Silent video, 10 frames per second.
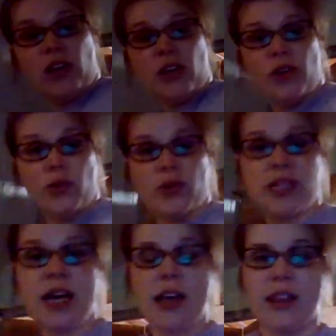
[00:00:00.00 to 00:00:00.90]
use
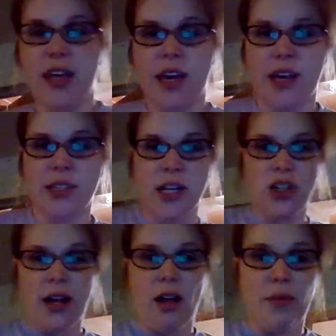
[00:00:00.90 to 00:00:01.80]
the essential
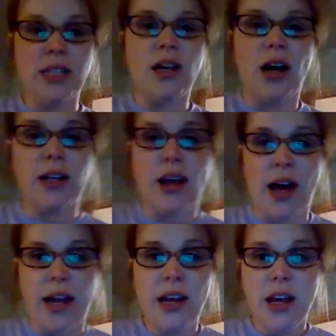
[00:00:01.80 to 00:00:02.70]
elements
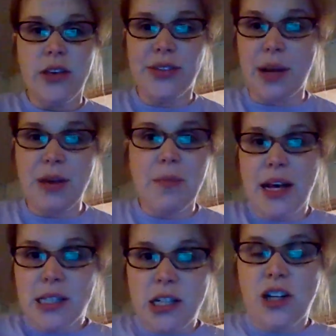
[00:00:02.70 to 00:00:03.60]
online. You send me a
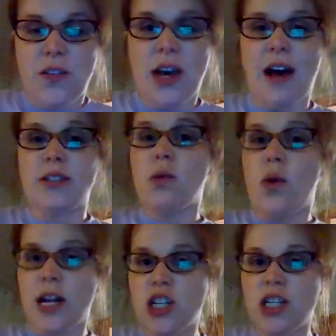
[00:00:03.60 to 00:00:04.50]
message if you have some
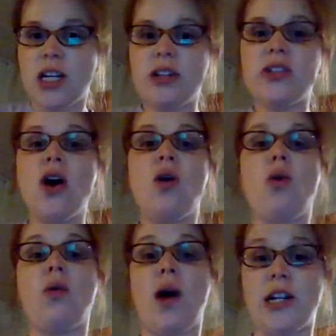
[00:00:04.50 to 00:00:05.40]
questions
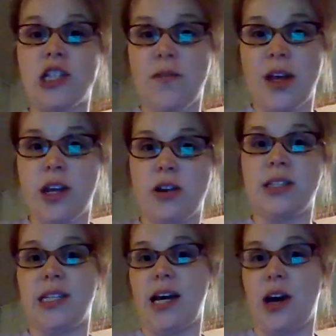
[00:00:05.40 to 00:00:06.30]
or watch the video to
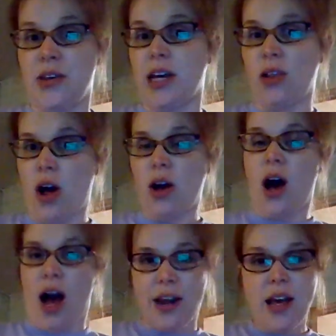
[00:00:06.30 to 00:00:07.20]
see how you can log
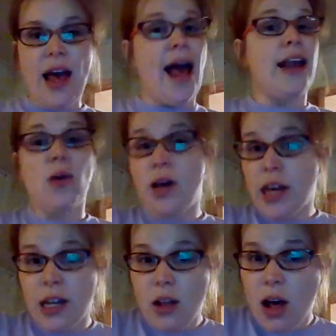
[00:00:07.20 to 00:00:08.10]
on. Anyone
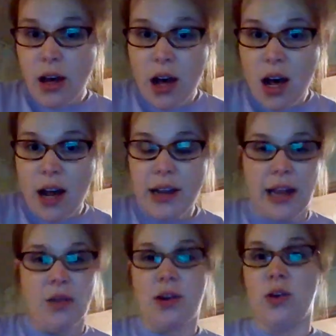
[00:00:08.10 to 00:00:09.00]
can log on,
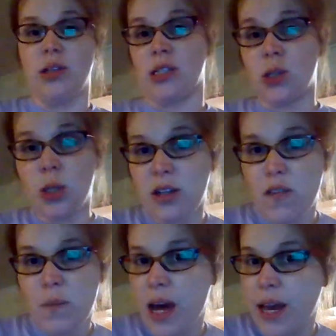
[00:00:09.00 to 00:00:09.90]
anyone who is a student of
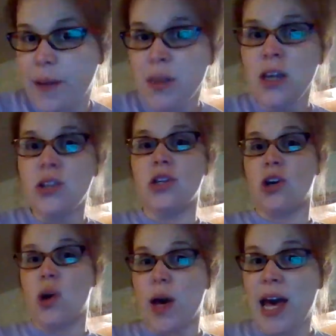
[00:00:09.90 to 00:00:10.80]
mine. So
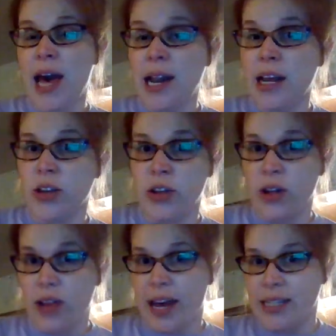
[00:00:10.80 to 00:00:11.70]
go ahead and
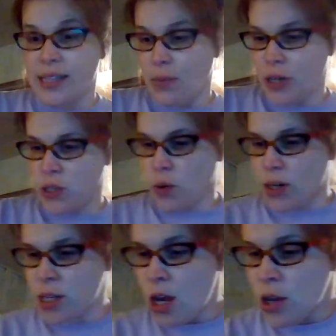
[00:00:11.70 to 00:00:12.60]
utilize that
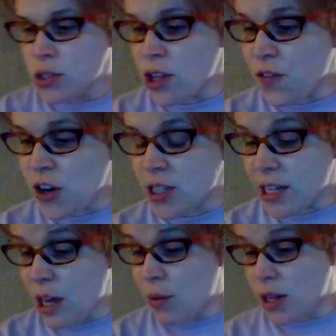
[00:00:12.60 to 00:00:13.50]
resource. So the first thing
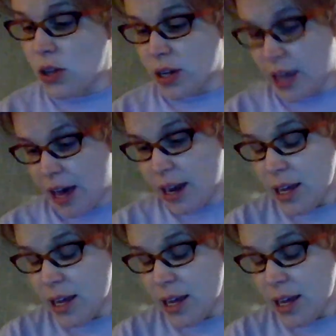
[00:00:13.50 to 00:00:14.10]
I want to look at